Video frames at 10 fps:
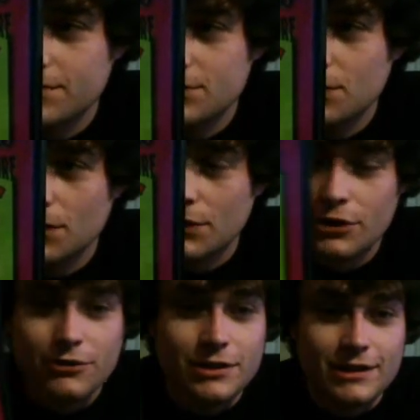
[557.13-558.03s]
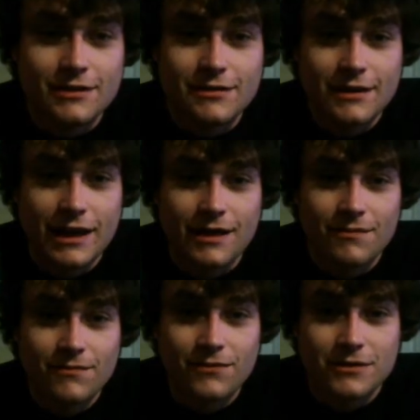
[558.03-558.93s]
Like in the
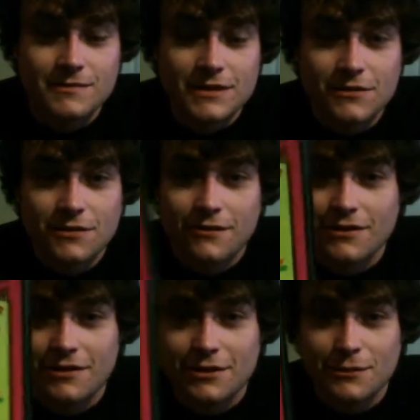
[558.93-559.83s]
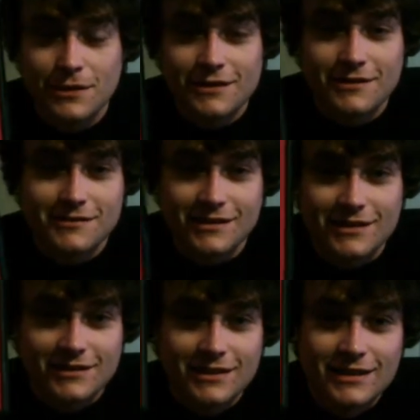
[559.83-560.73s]
'60s, that was kind of their
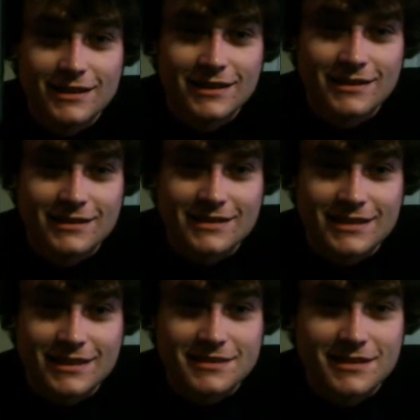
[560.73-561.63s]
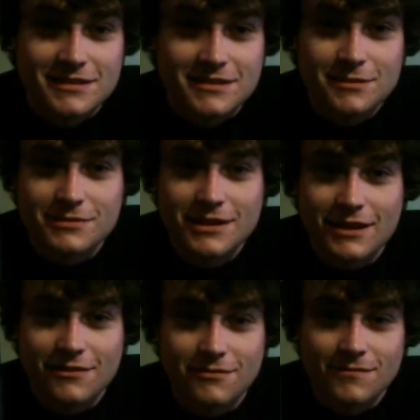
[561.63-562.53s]
first experiment with like nudity
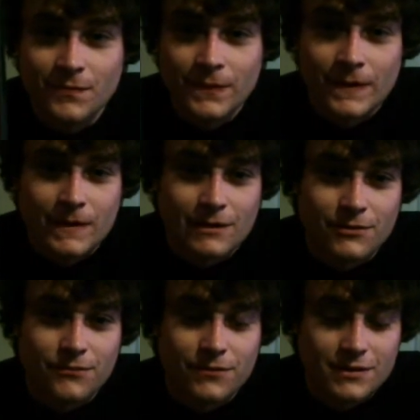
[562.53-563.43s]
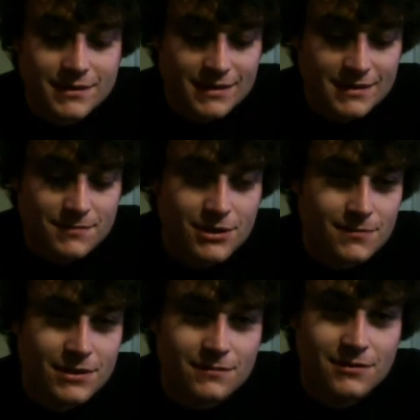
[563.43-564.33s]
and
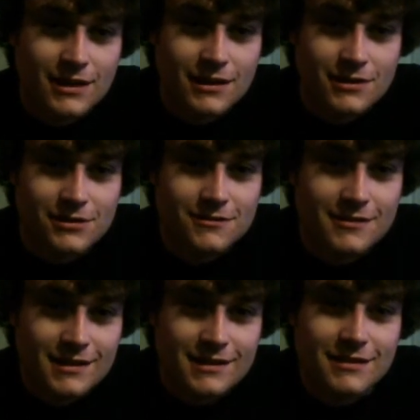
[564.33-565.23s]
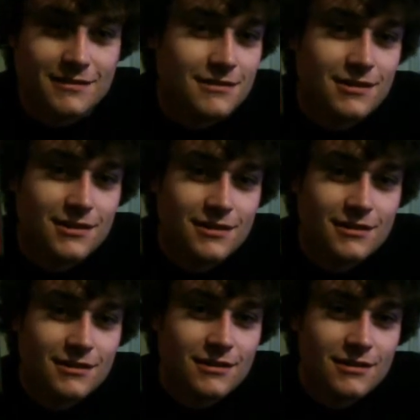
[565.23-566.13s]
mainstream nudity and uh,
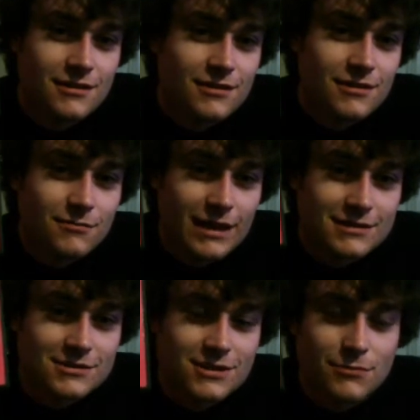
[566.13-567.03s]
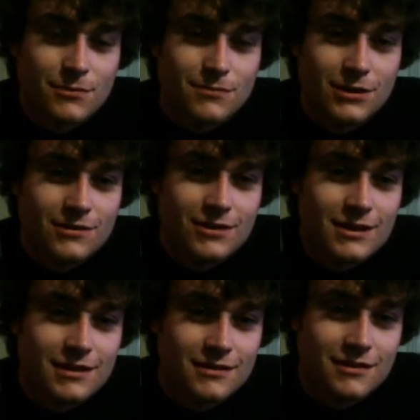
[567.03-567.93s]
horror film, or not just horror
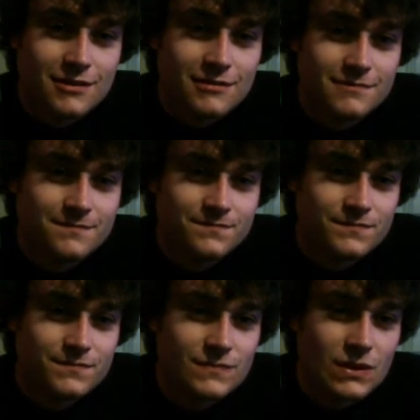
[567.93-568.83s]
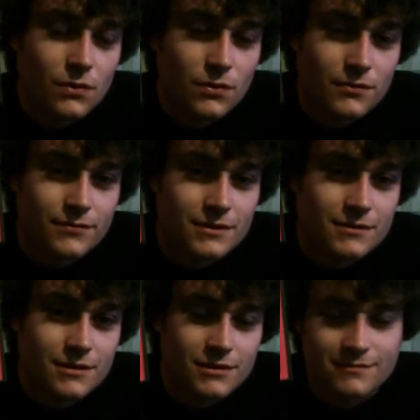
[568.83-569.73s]
films, but just in theaters in
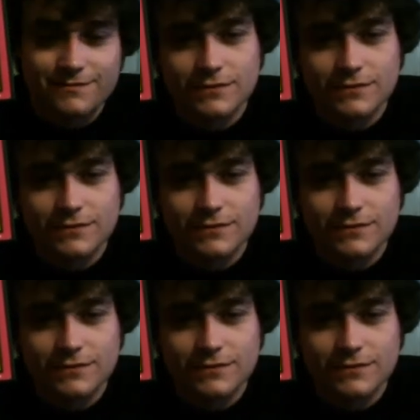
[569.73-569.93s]
general.